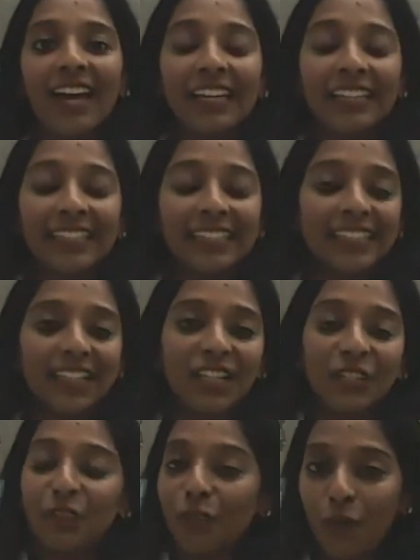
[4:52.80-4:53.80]
And
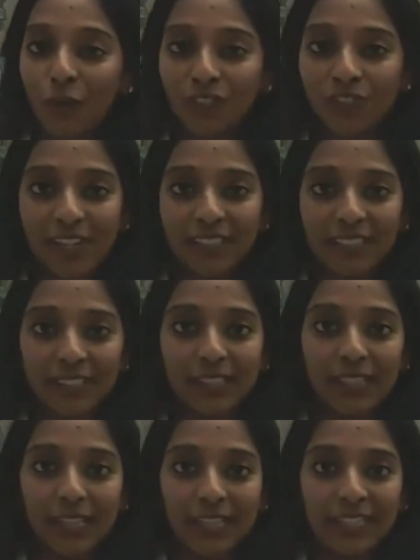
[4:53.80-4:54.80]
the fourth reason
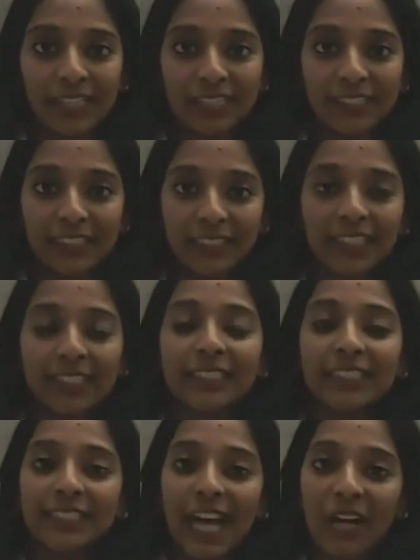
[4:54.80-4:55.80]
is
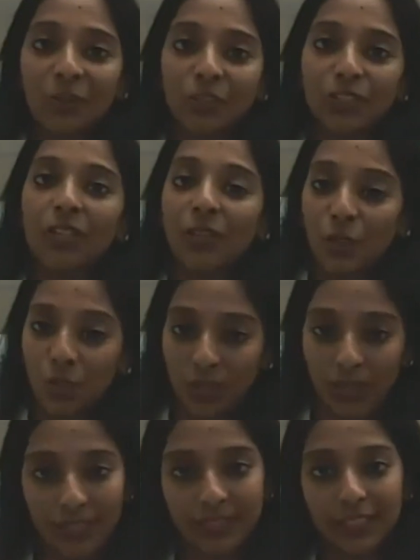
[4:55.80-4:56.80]
sound
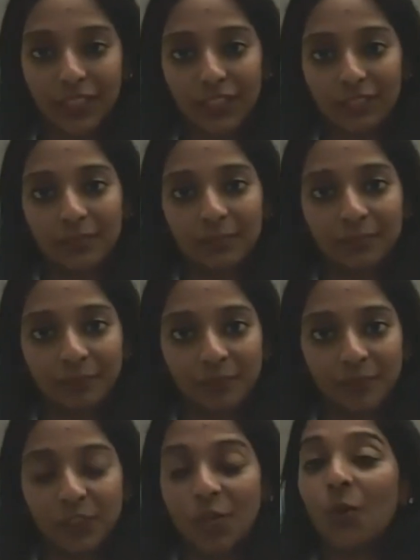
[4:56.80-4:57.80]
localization.
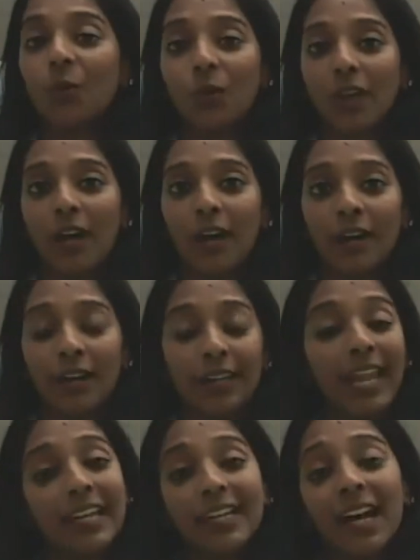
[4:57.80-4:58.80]
So
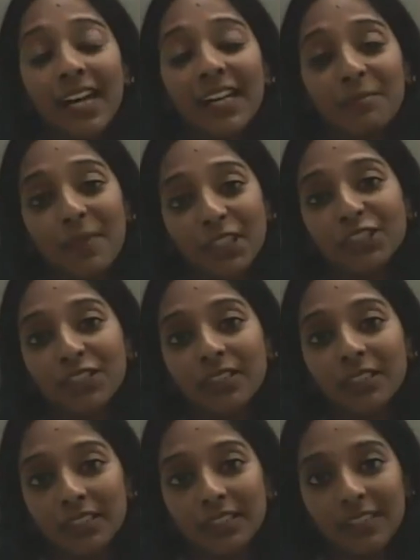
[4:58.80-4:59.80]
like I had
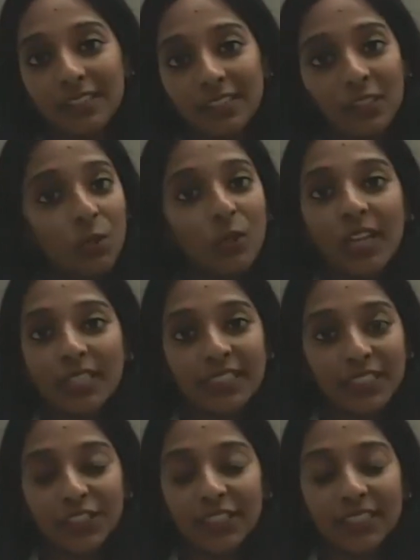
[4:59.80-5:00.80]
mentioned earlier,
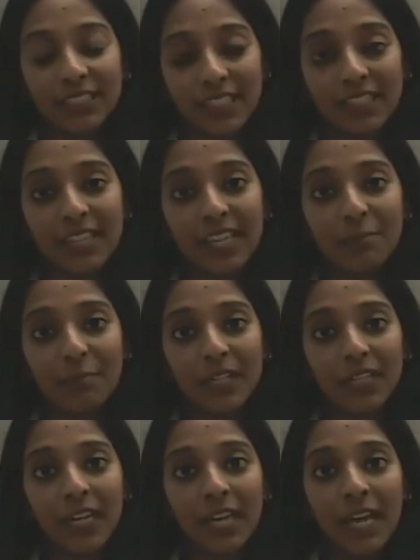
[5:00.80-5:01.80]
localization is nothing
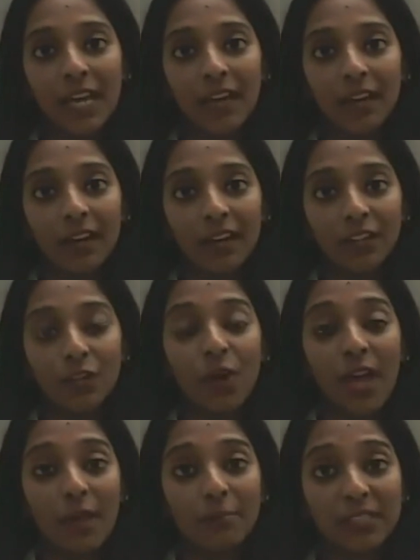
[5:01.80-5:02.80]
but your
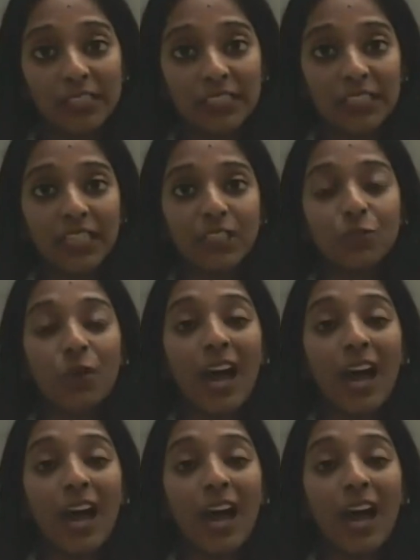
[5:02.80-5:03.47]
ability to